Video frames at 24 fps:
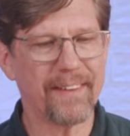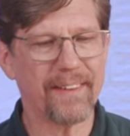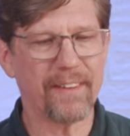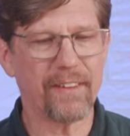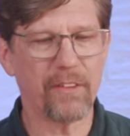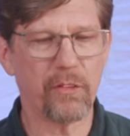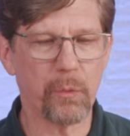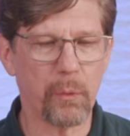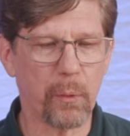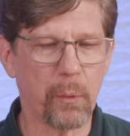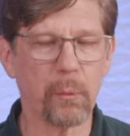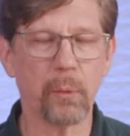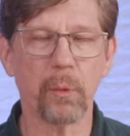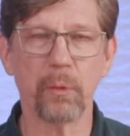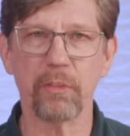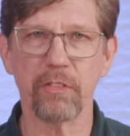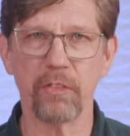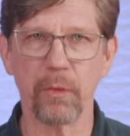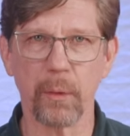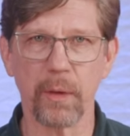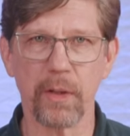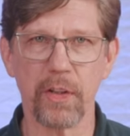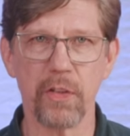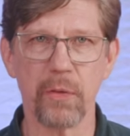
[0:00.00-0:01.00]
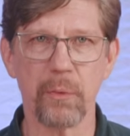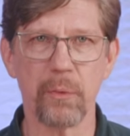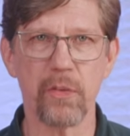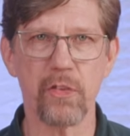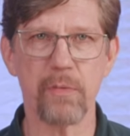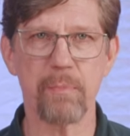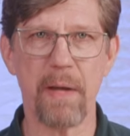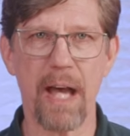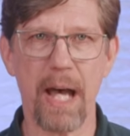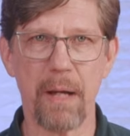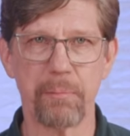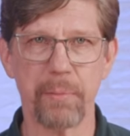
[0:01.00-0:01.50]
is what we're referring to as
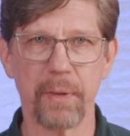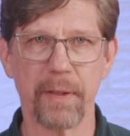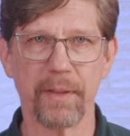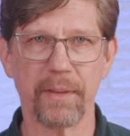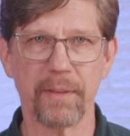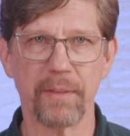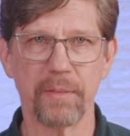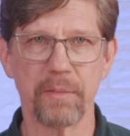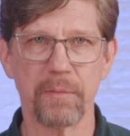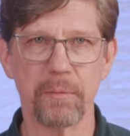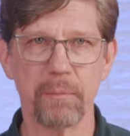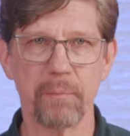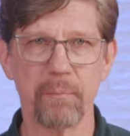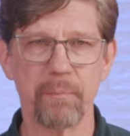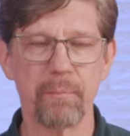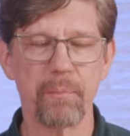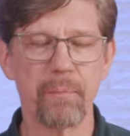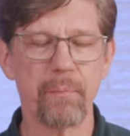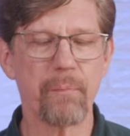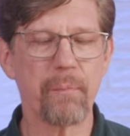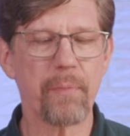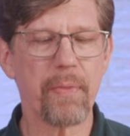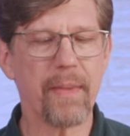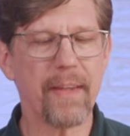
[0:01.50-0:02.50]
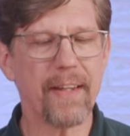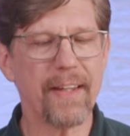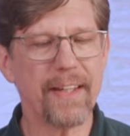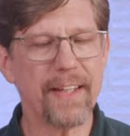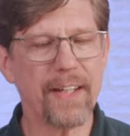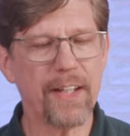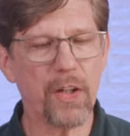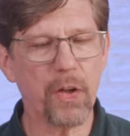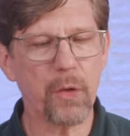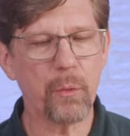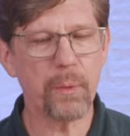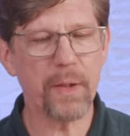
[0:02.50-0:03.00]
mapping.
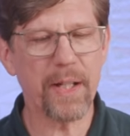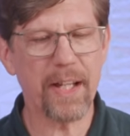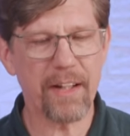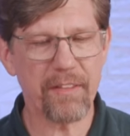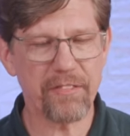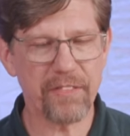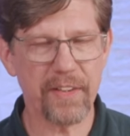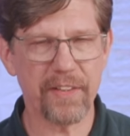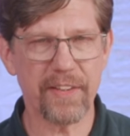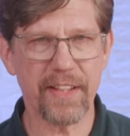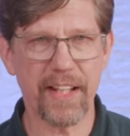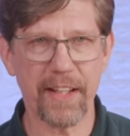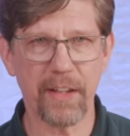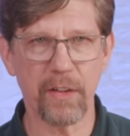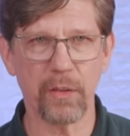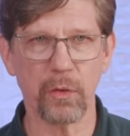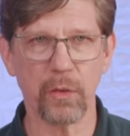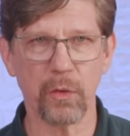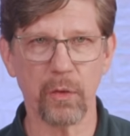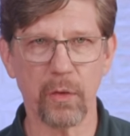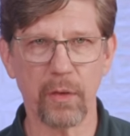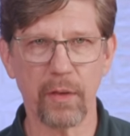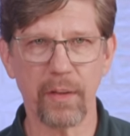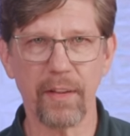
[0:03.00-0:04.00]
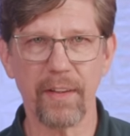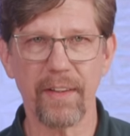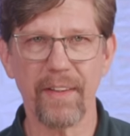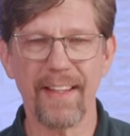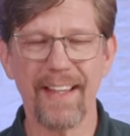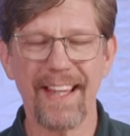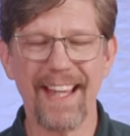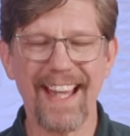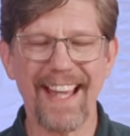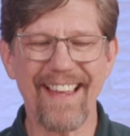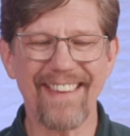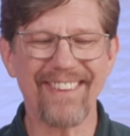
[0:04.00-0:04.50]
Here we have to take a look
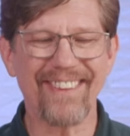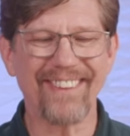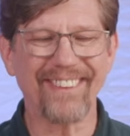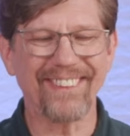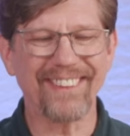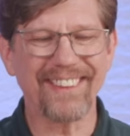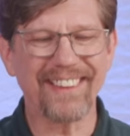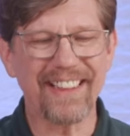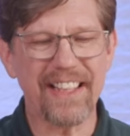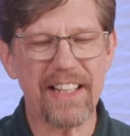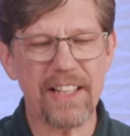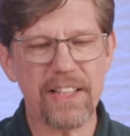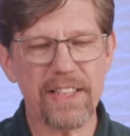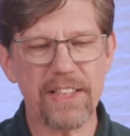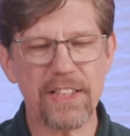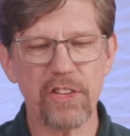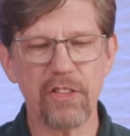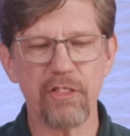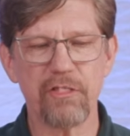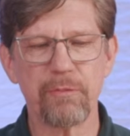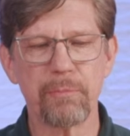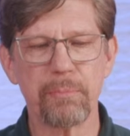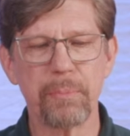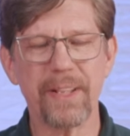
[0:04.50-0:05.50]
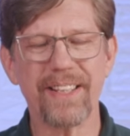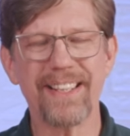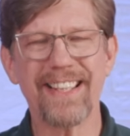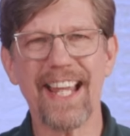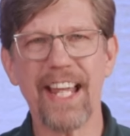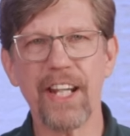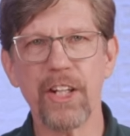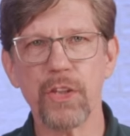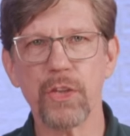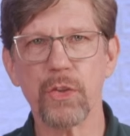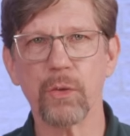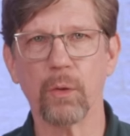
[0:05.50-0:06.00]
at the list of
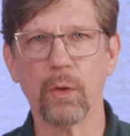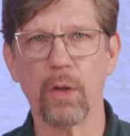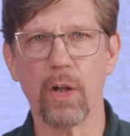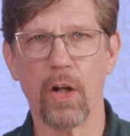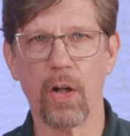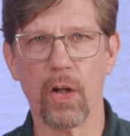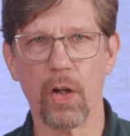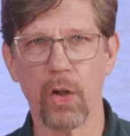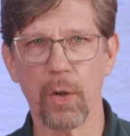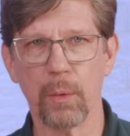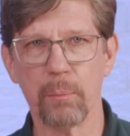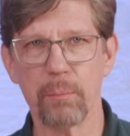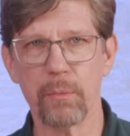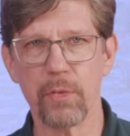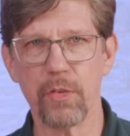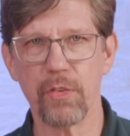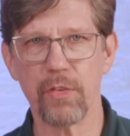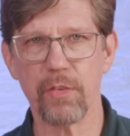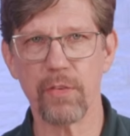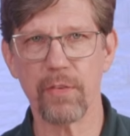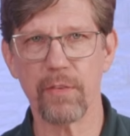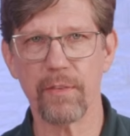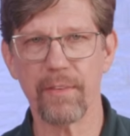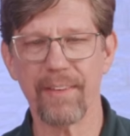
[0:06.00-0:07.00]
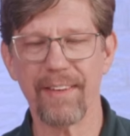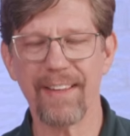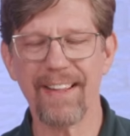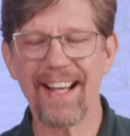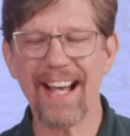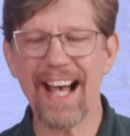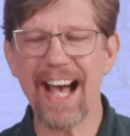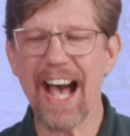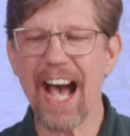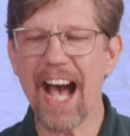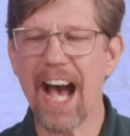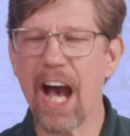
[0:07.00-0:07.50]
potential harms.
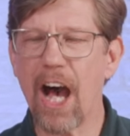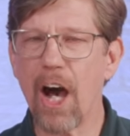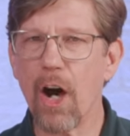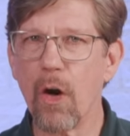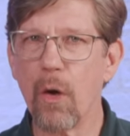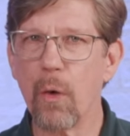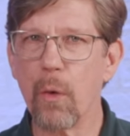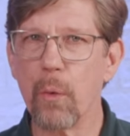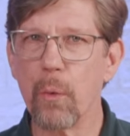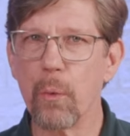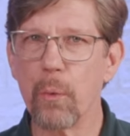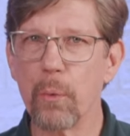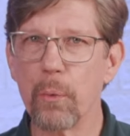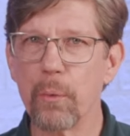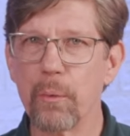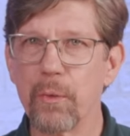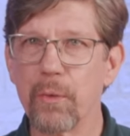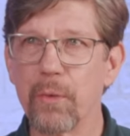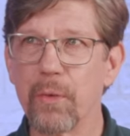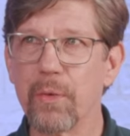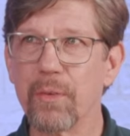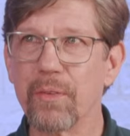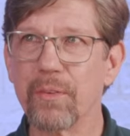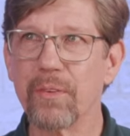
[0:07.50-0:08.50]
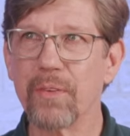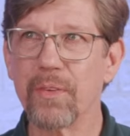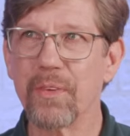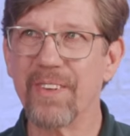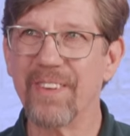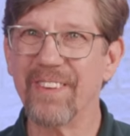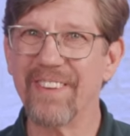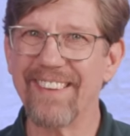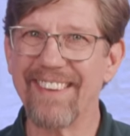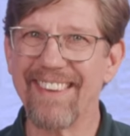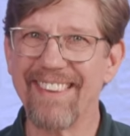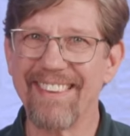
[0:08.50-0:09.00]
How
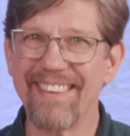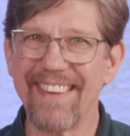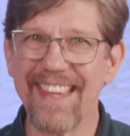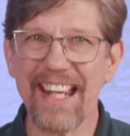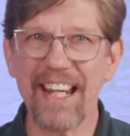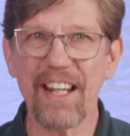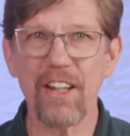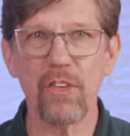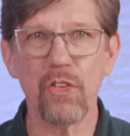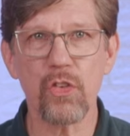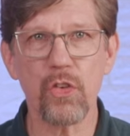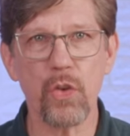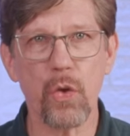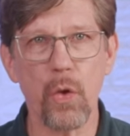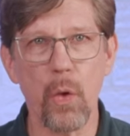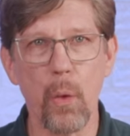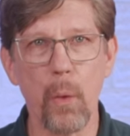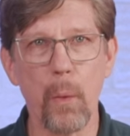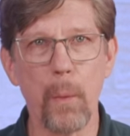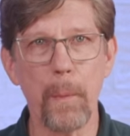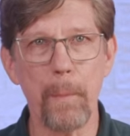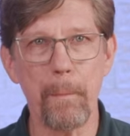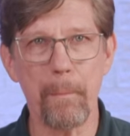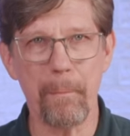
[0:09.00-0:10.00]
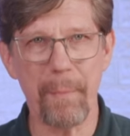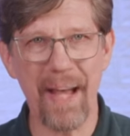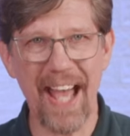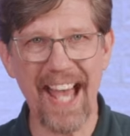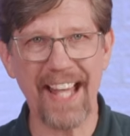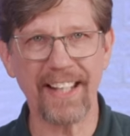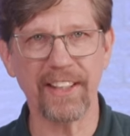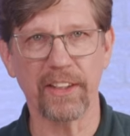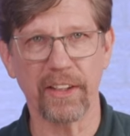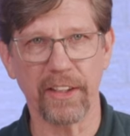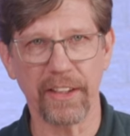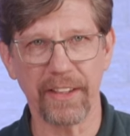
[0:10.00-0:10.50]
could things go
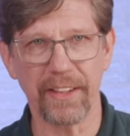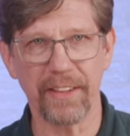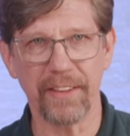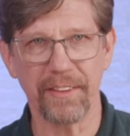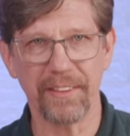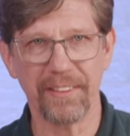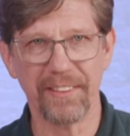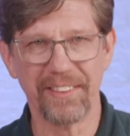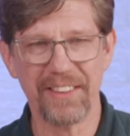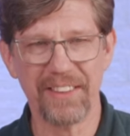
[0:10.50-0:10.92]
badly